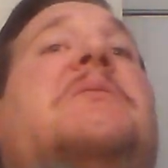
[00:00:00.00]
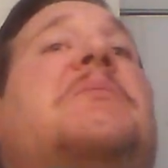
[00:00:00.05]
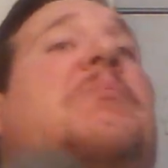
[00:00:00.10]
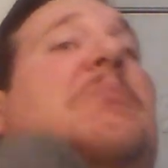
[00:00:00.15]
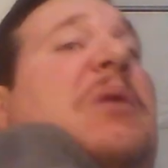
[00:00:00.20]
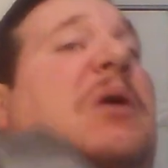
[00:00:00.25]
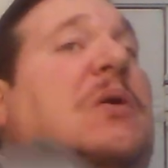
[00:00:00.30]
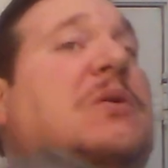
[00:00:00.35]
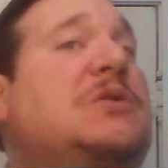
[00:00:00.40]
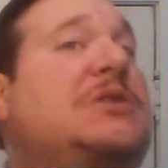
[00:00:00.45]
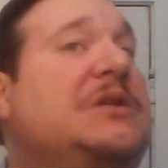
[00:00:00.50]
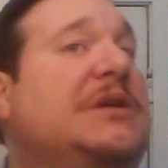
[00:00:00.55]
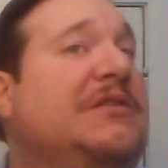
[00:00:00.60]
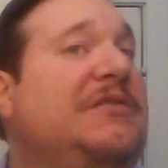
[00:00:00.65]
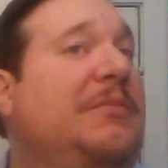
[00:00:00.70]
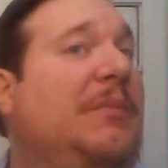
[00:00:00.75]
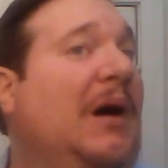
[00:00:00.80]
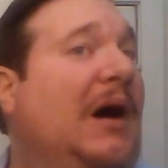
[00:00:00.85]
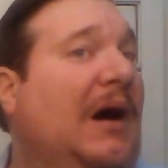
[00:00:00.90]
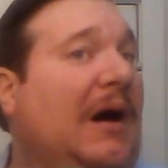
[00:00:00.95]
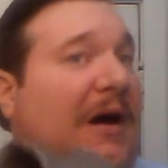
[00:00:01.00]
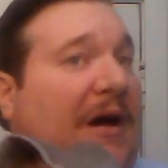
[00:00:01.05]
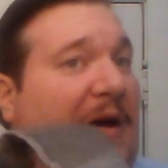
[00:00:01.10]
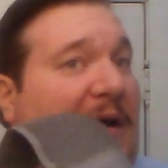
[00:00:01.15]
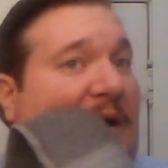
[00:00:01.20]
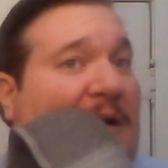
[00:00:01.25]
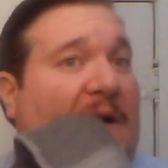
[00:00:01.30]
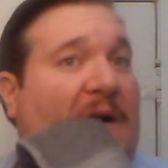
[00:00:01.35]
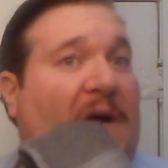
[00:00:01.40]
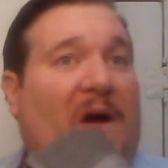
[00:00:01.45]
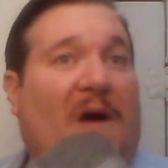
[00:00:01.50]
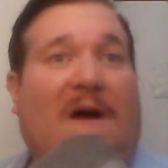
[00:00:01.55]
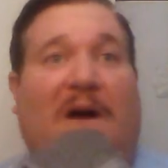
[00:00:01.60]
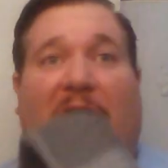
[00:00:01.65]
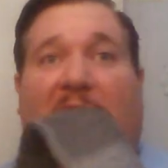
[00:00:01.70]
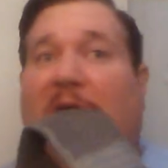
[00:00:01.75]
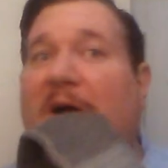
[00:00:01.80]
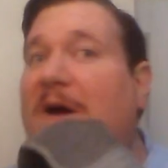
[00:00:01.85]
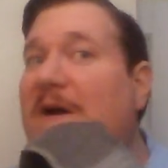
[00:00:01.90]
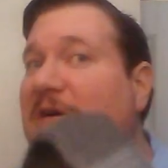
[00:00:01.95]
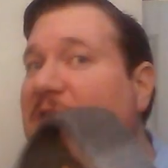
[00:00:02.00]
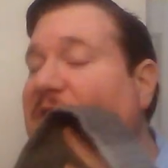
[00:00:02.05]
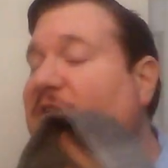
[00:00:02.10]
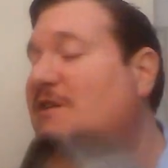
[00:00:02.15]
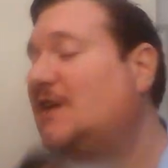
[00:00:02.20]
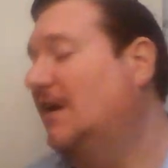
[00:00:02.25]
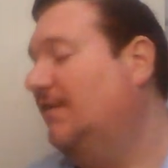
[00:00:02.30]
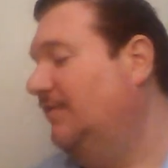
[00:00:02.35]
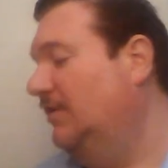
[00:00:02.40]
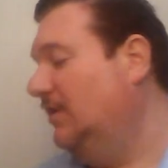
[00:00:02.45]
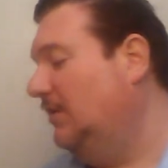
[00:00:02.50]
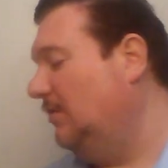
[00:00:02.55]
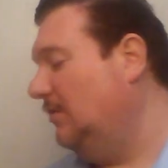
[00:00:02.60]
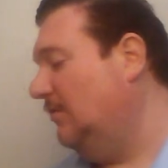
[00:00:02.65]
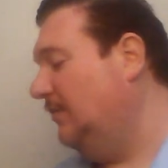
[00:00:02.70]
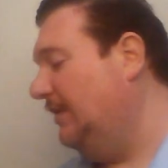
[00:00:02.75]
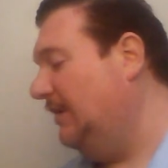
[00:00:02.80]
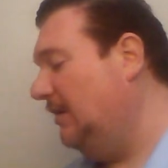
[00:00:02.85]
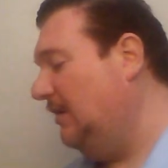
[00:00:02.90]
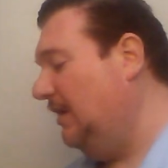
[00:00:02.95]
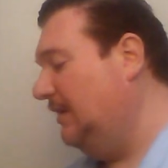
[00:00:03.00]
most of my shaving career.